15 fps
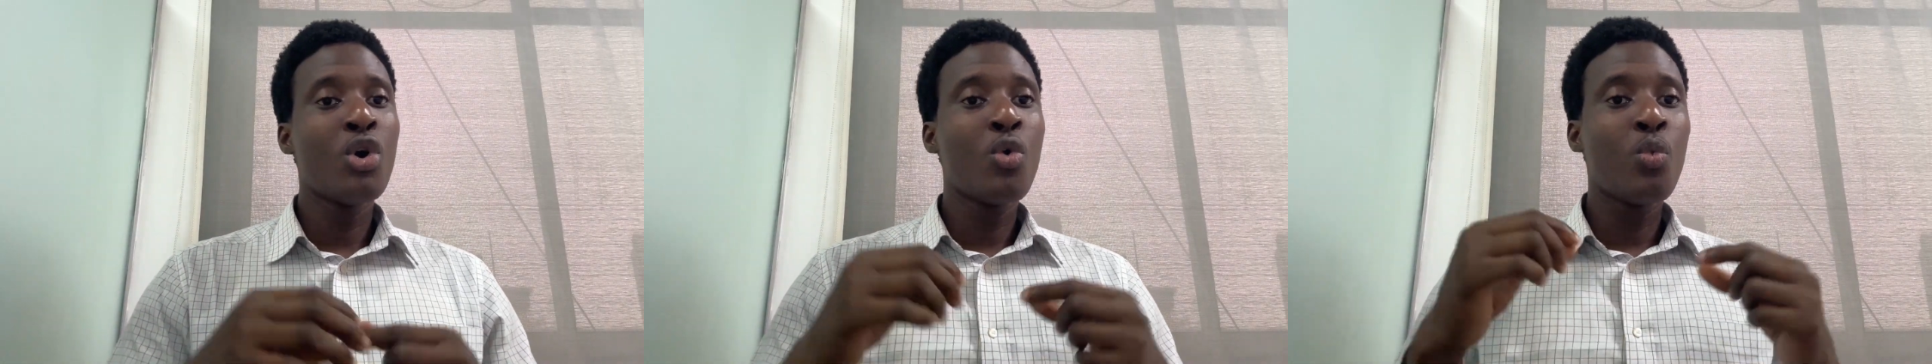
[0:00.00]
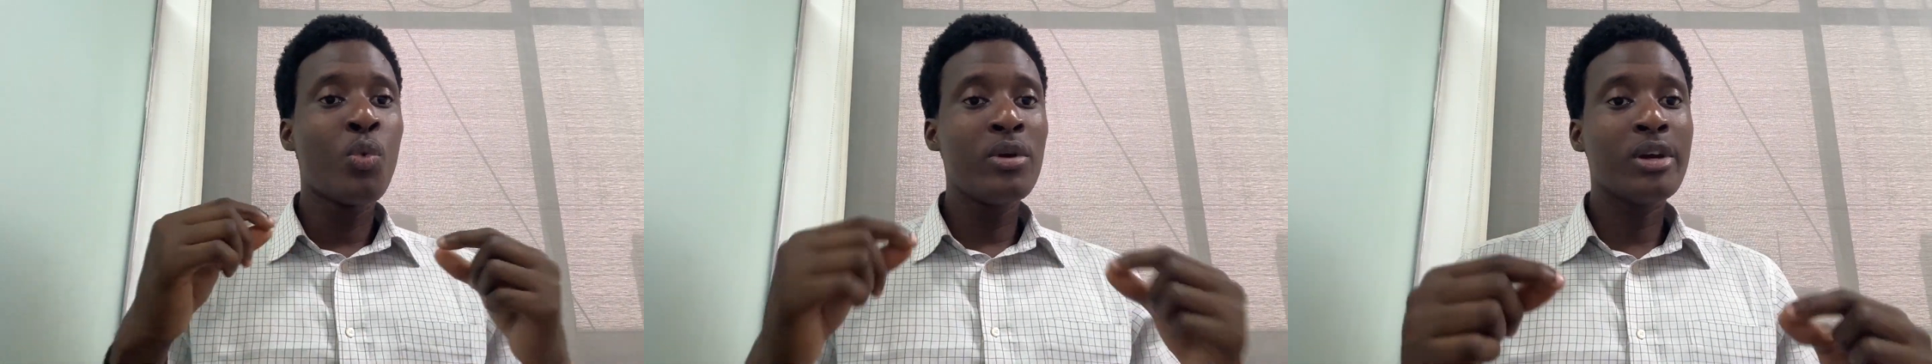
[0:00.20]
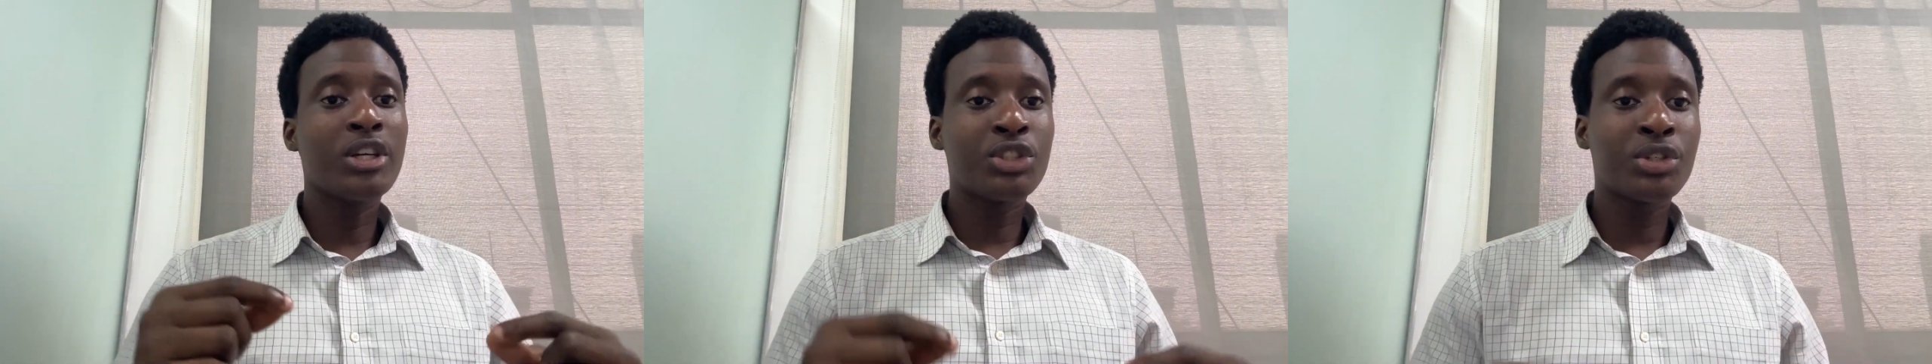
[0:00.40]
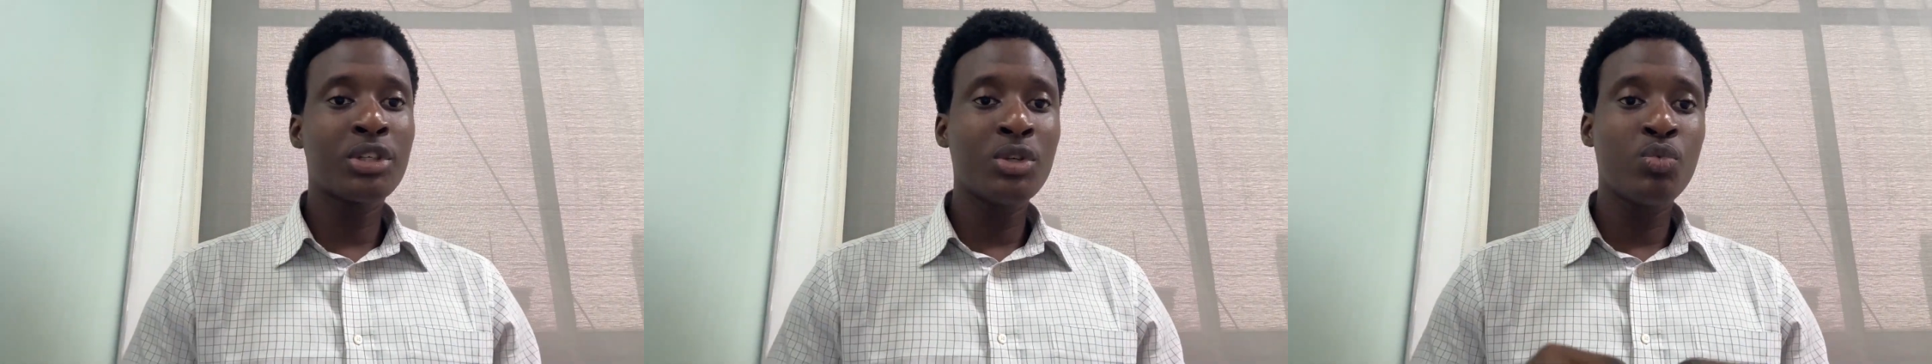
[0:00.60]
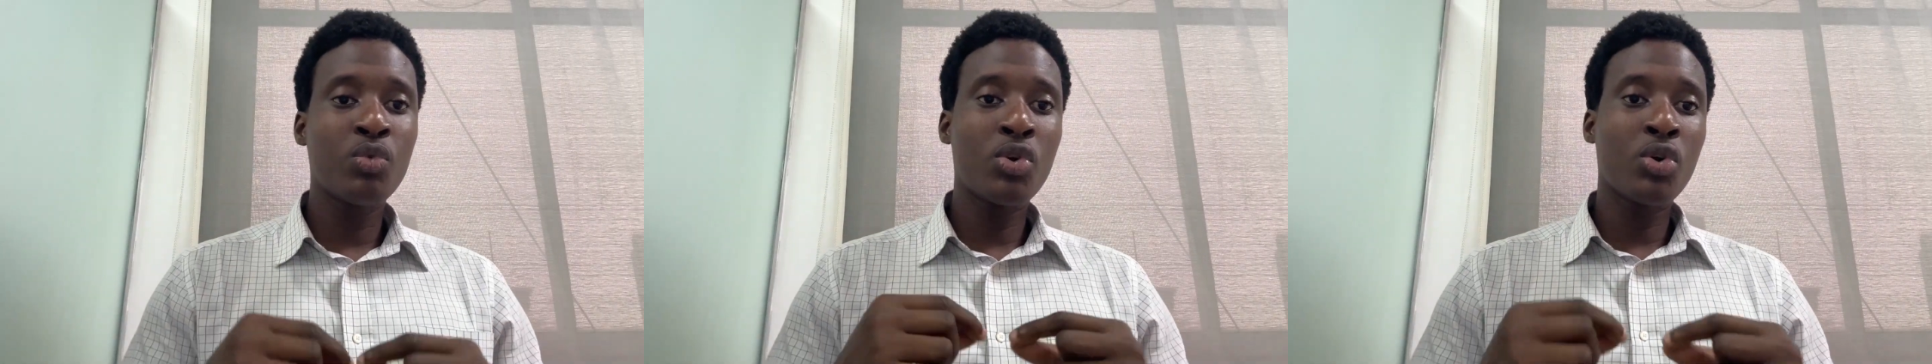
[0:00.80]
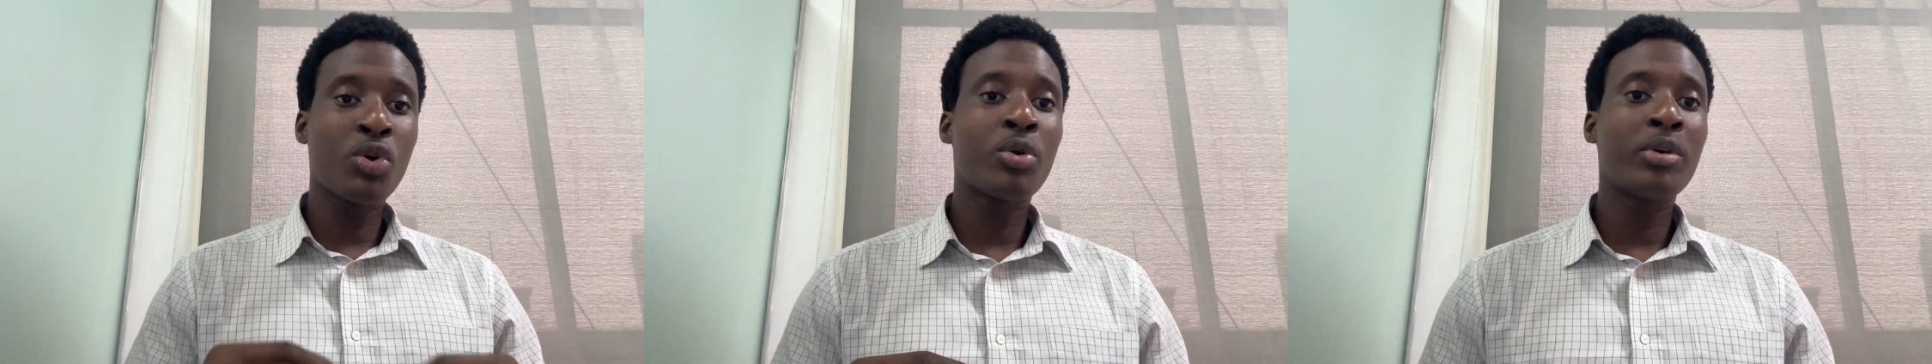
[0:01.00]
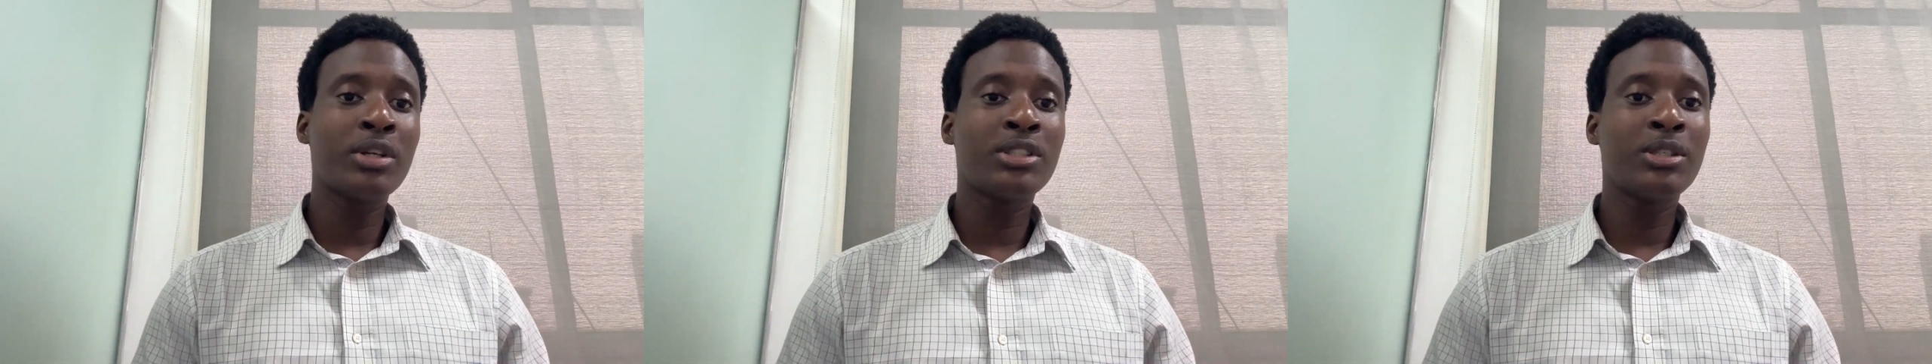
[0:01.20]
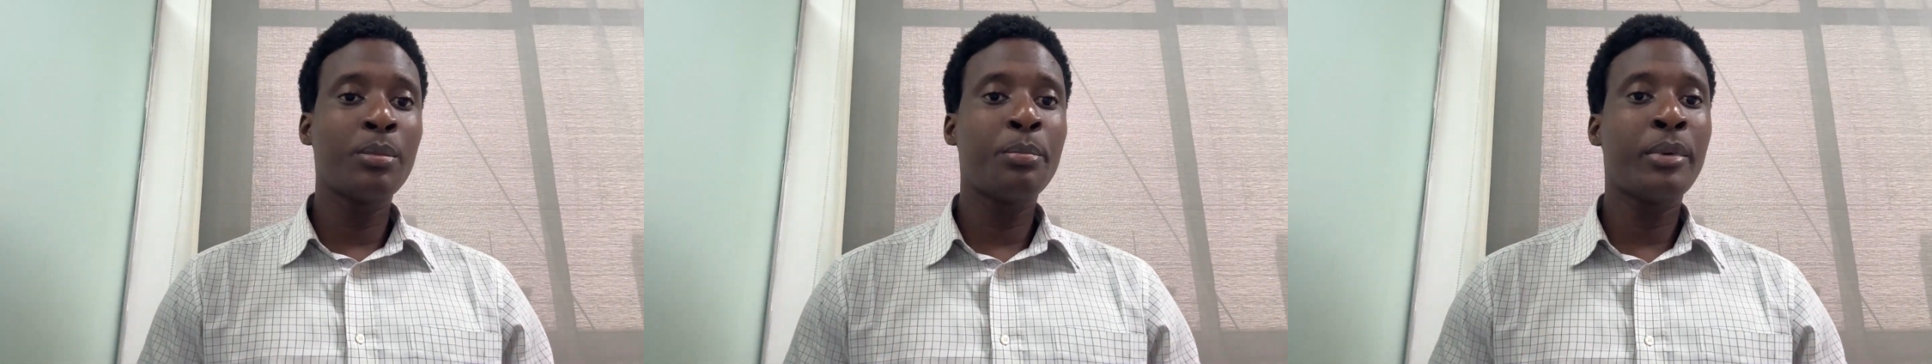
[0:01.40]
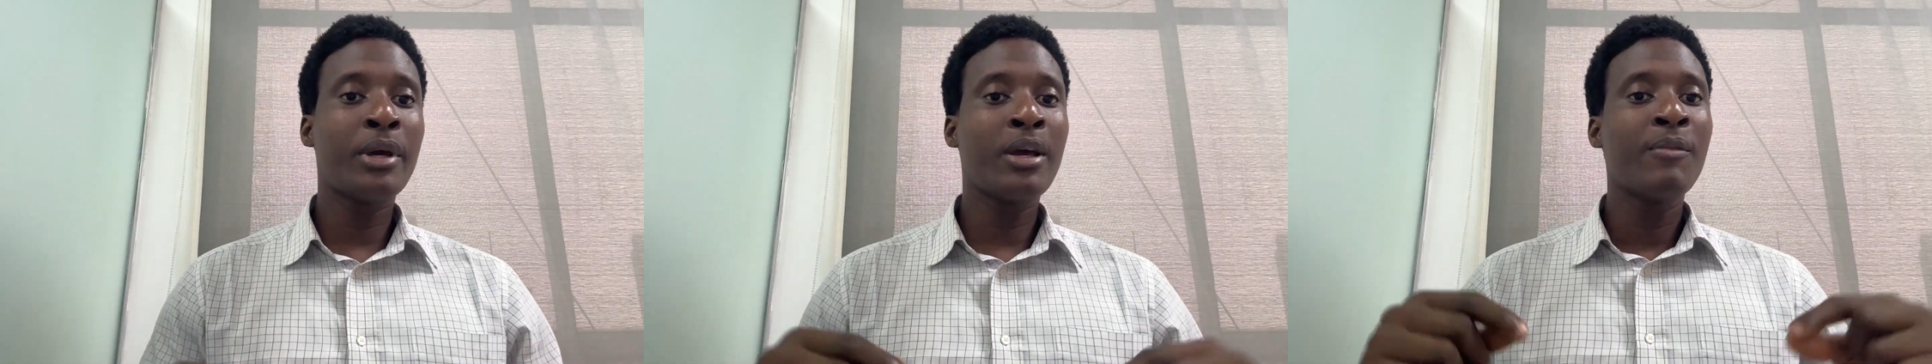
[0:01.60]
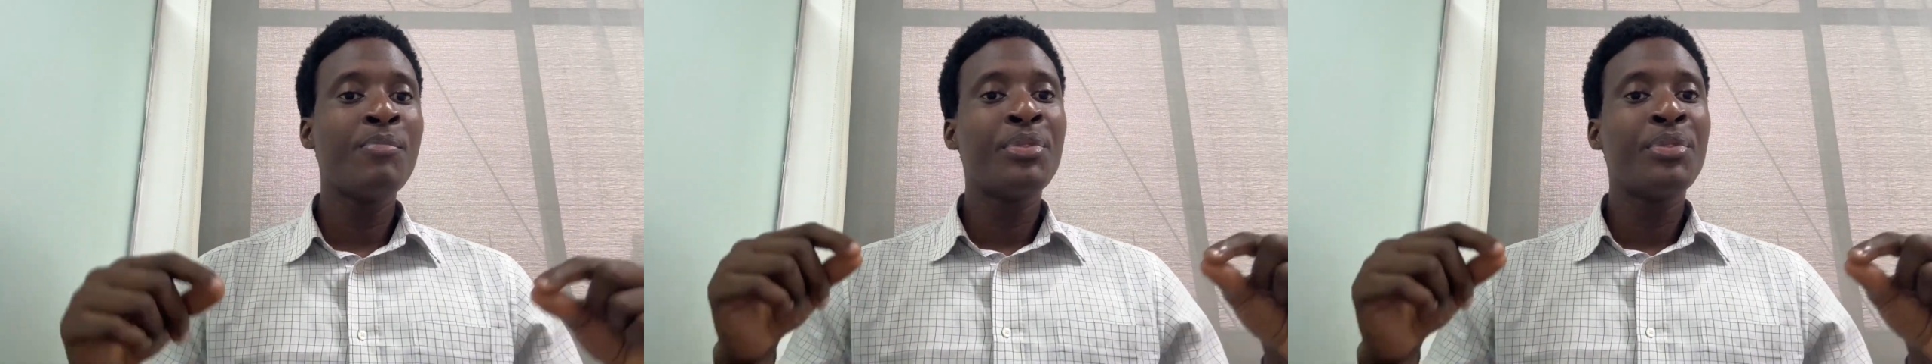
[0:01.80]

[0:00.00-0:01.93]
when you're trading one currency pair